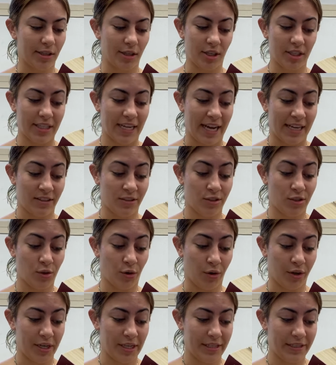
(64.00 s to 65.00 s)
her dad's
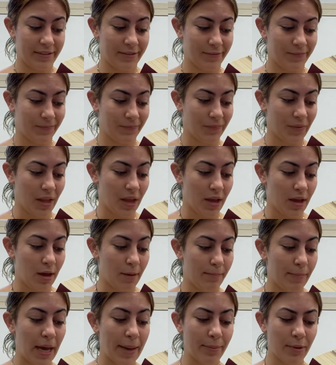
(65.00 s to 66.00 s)
stories.
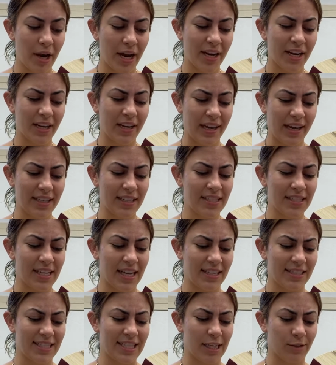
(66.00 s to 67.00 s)
Piper had a gut
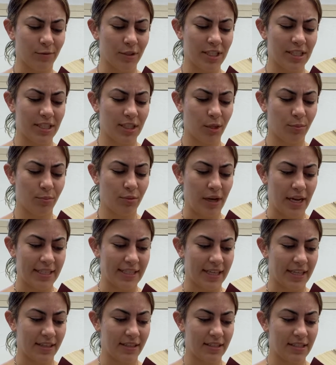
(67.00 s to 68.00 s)
sense they were still
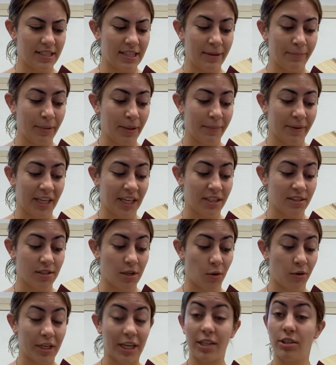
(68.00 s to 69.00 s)
present, simply because
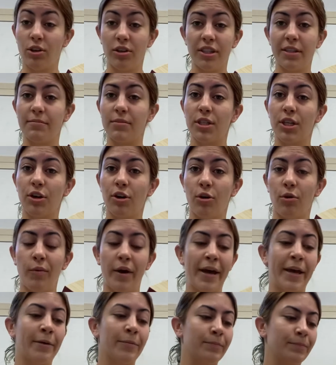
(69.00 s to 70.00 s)
no one had told them to go
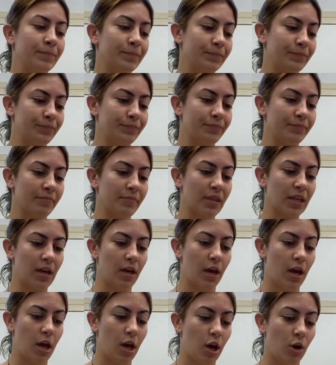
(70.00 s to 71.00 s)
away.
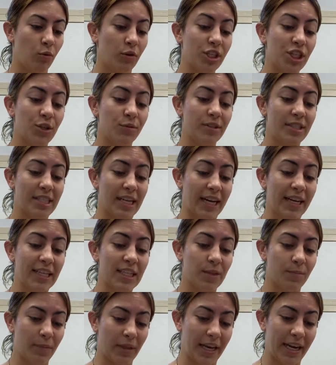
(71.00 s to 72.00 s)
When she was done
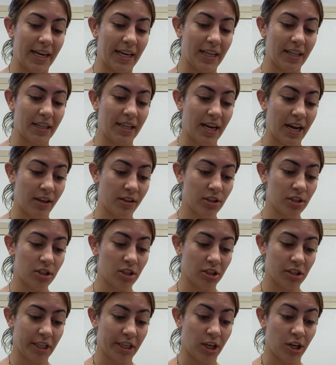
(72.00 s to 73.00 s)
explaining, the others
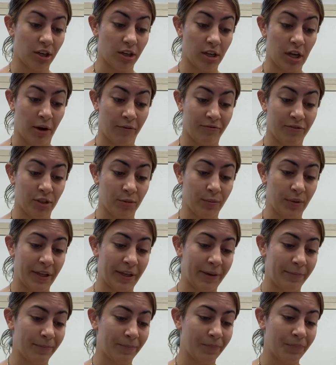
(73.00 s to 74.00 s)
looked at her
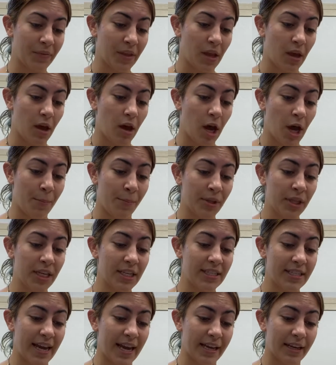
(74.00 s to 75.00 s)
uncomfortably. Up on the
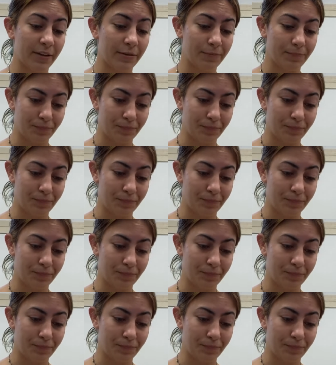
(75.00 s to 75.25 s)
deck,